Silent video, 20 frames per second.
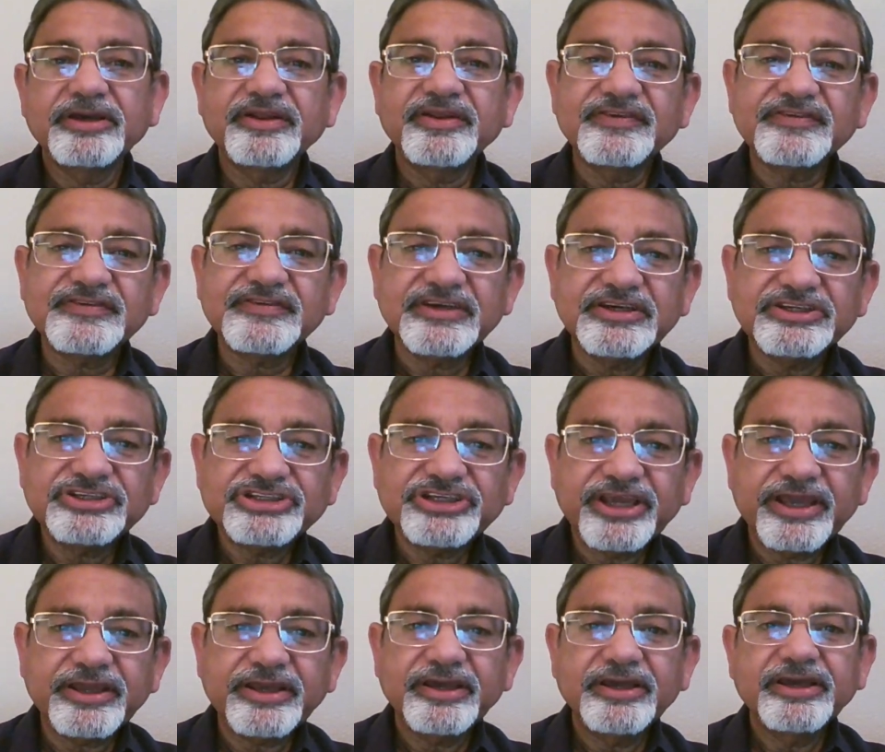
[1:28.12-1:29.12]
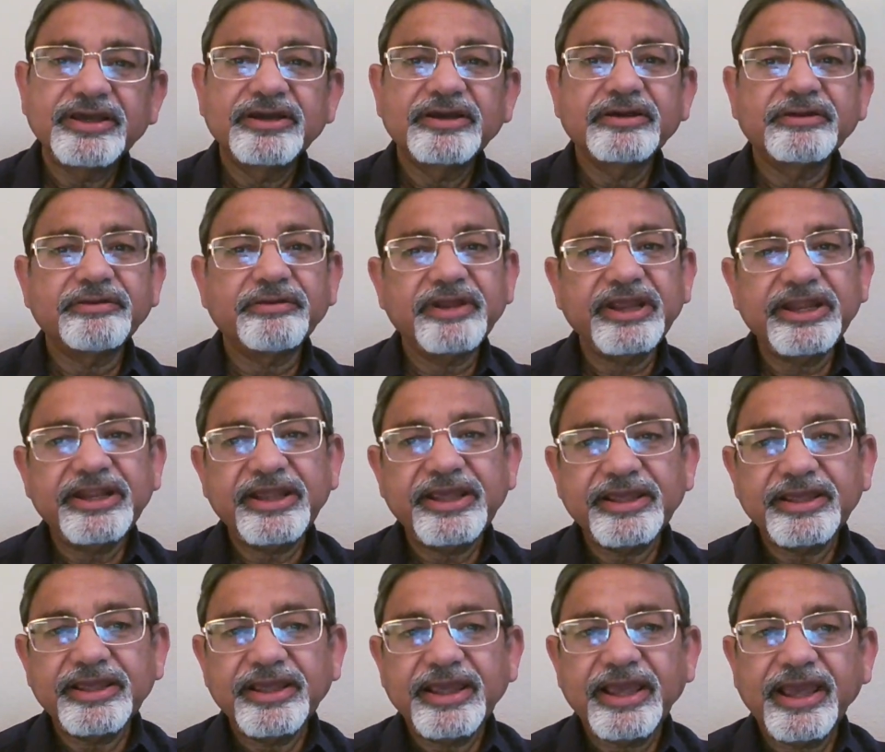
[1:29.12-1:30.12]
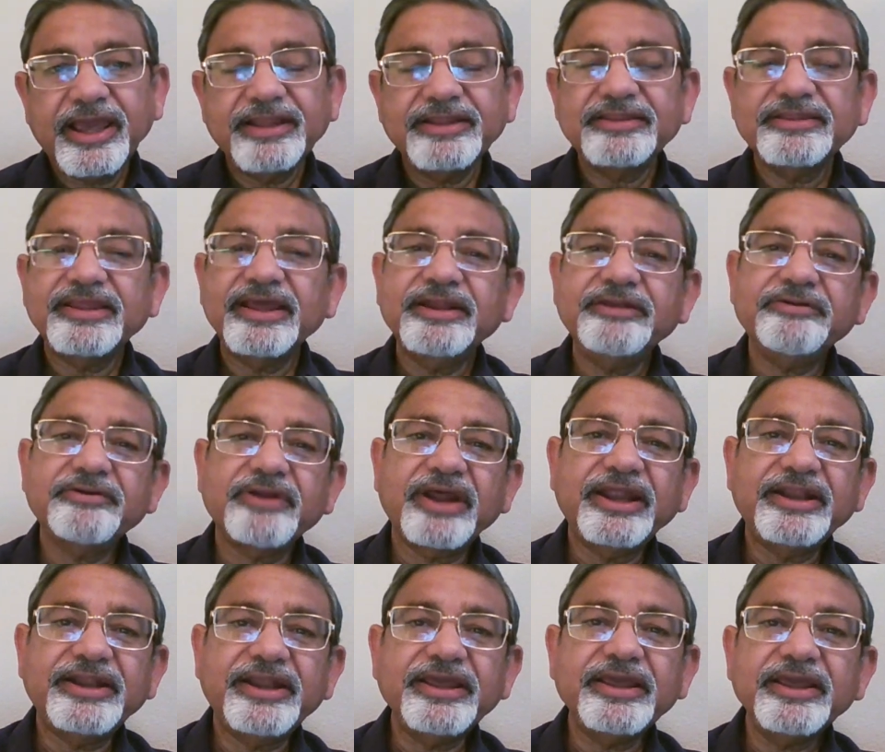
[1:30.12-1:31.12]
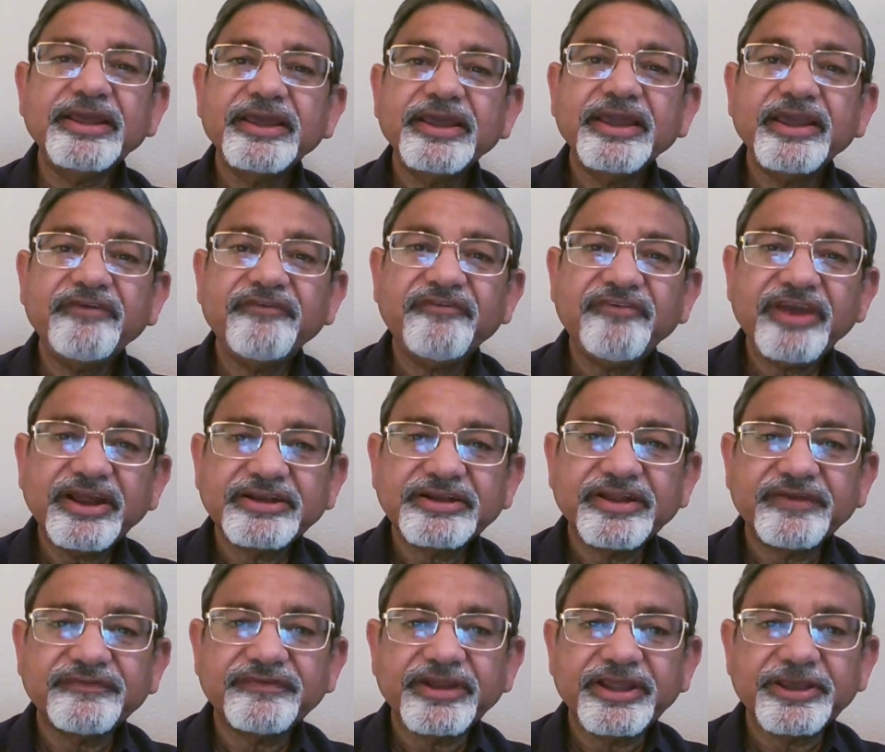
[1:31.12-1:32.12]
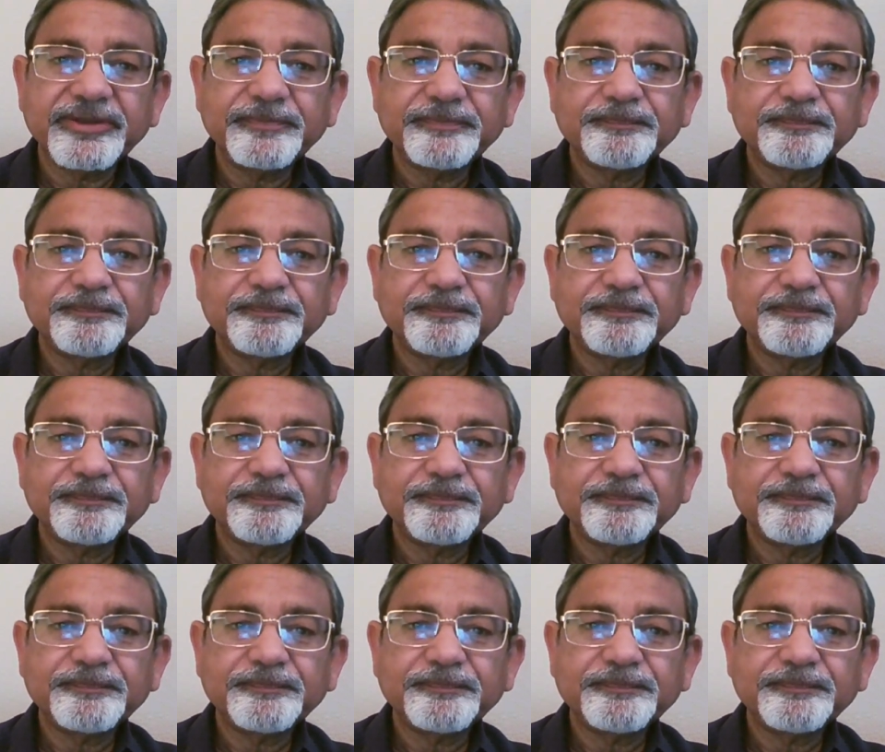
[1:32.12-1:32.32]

researching, reading, and then writing effectively.